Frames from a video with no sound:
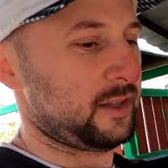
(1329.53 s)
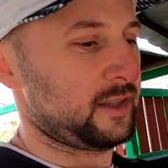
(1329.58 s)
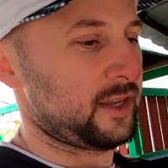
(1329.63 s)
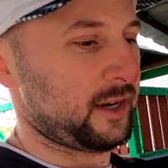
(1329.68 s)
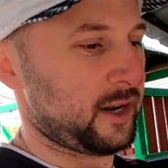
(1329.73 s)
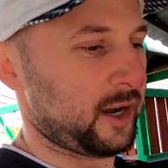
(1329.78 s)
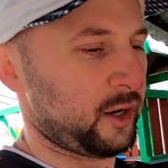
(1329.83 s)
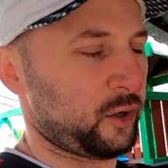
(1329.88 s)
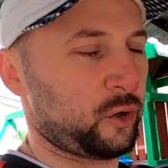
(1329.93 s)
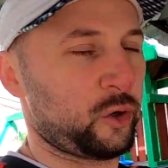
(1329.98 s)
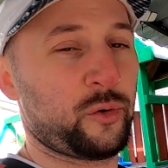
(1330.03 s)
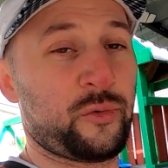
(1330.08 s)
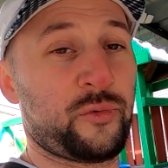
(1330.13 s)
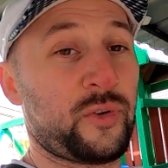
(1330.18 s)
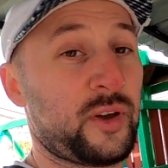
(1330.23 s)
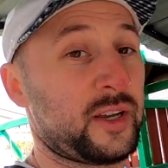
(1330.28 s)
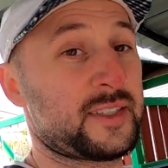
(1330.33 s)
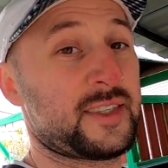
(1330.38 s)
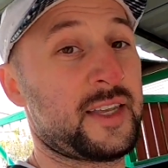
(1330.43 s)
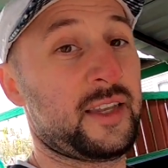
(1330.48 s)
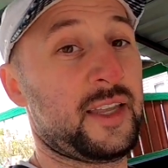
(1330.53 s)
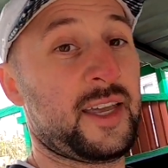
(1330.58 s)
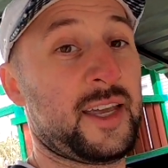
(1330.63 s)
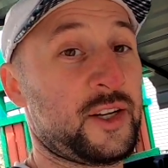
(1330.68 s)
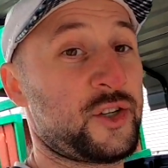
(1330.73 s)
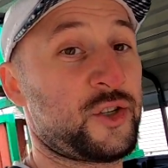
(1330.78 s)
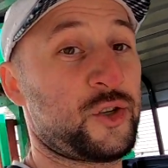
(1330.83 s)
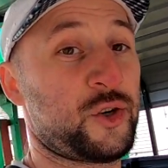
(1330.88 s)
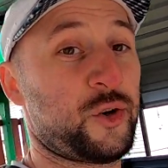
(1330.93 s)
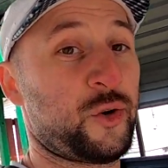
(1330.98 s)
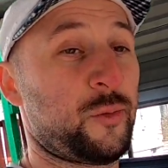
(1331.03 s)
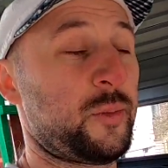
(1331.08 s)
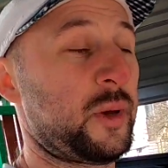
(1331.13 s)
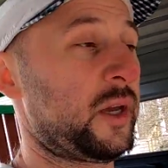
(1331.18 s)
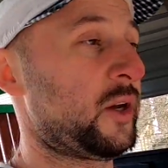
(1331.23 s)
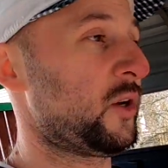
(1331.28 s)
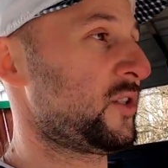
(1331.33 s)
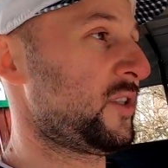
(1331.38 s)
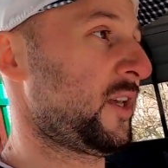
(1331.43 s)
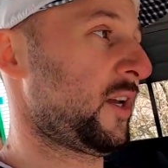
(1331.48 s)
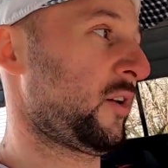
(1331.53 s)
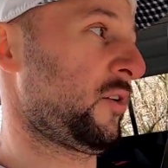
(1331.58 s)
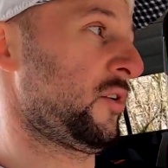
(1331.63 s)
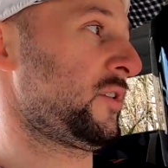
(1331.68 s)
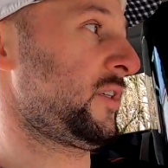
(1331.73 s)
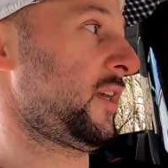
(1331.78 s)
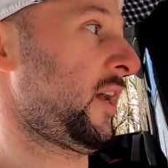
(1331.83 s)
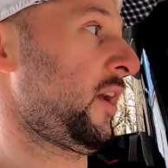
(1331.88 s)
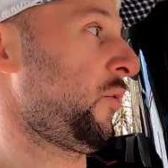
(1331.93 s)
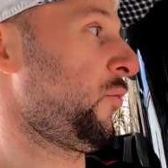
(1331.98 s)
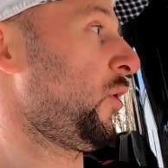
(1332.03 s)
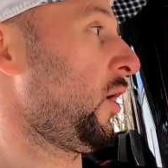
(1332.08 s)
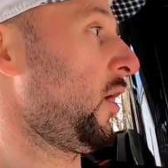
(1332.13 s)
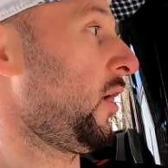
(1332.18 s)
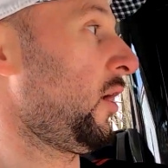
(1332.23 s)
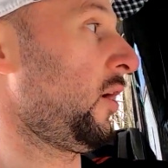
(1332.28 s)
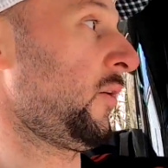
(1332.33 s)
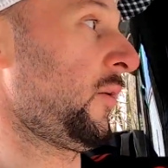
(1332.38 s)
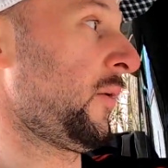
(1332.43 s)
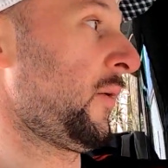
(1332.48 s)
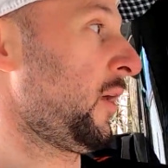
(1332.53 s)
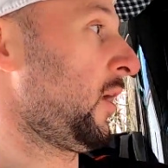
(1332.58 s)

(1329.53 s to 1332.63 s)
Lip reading: They're not gonna fix that issue because they're gonna say, well,